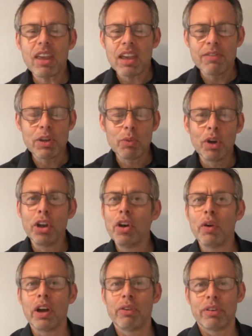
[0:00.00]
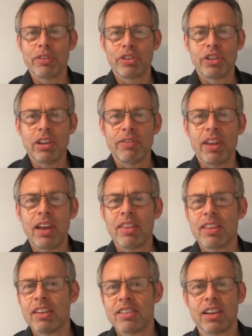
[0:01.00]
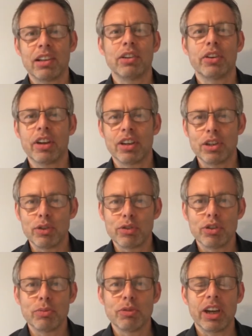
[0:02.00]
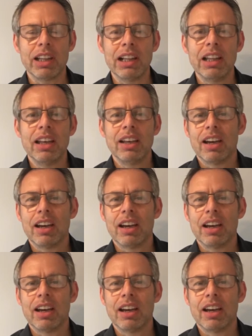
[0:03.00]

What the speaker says: If you want to know how I've achieved that, then take a look at our YouTube channel.